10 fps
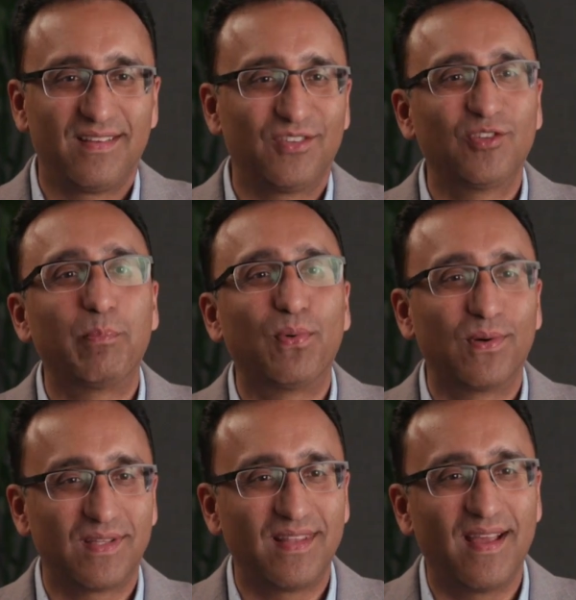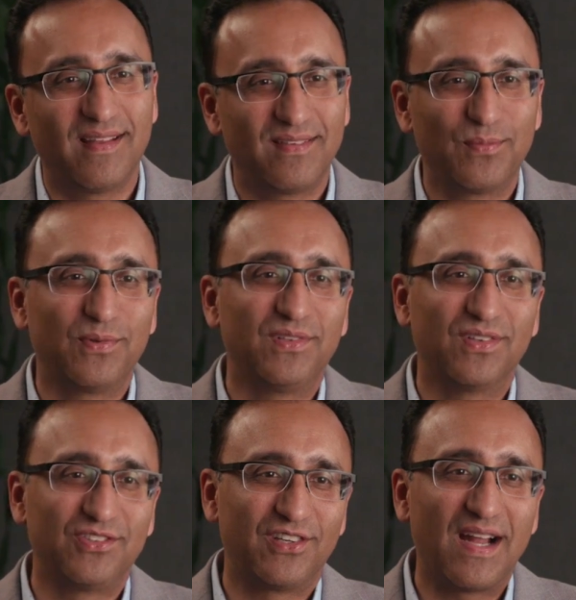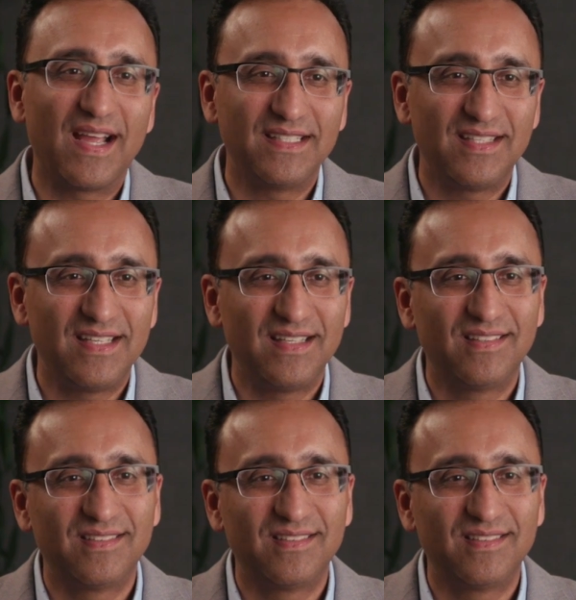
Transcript: support that? Well, does your IT